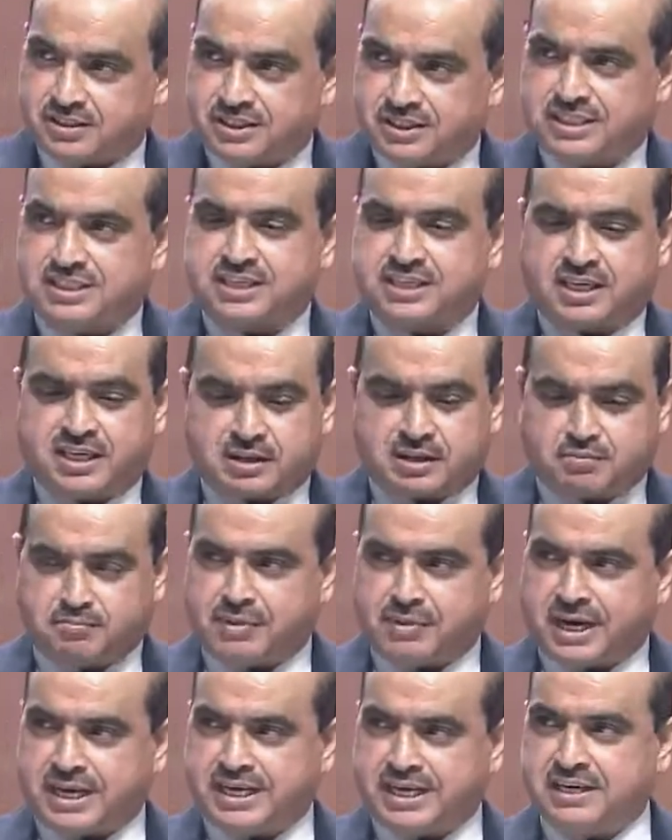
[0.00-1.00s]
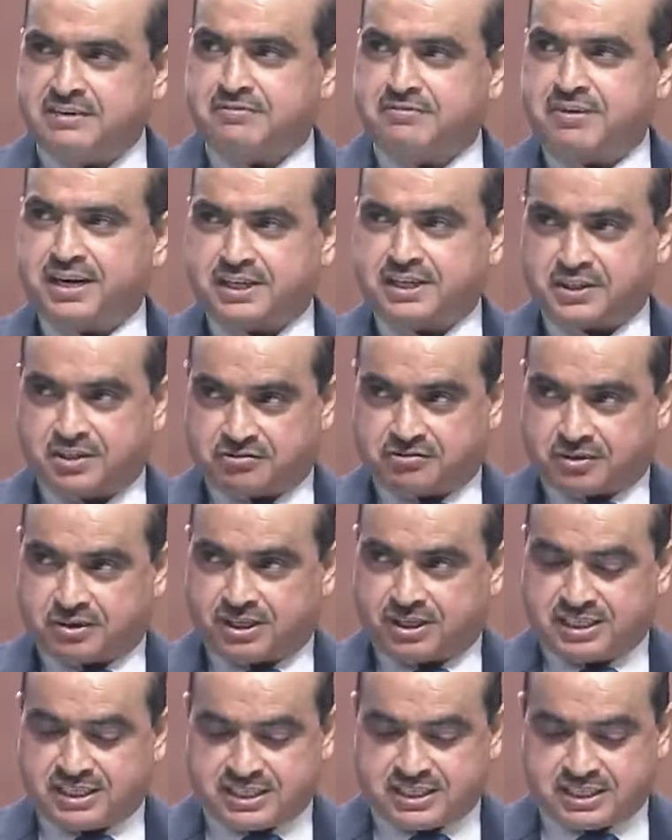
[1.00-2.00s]
It's a combined effect of
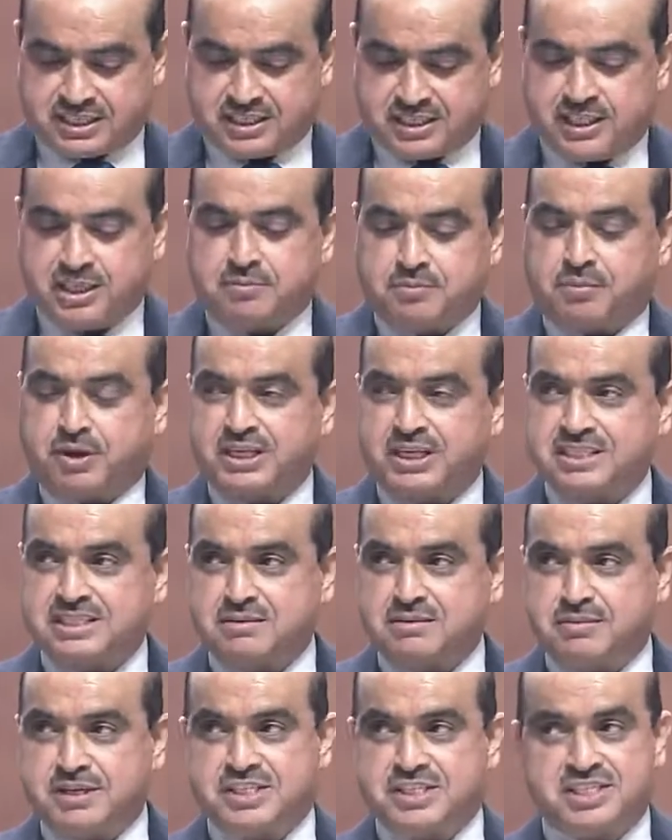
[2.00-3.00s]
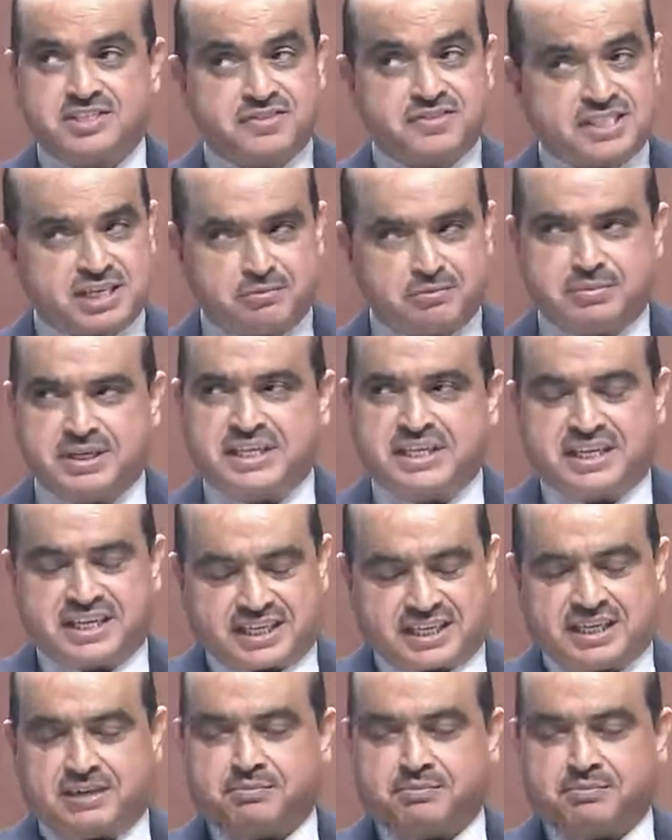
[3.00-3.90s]
all the policy measures which have been taken up.